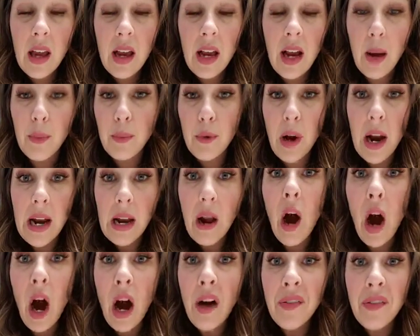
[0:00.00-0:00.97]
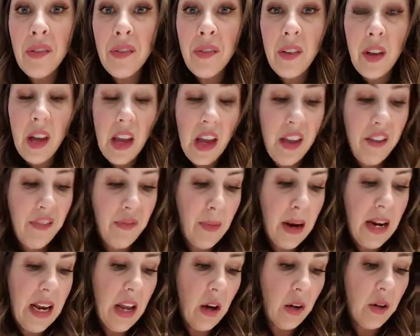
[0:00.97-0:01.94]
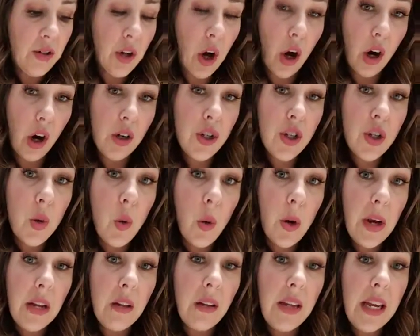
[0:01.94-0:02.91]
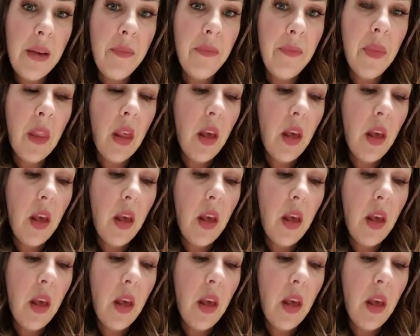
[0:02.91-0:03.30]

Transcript: come right off if my nails are too oily.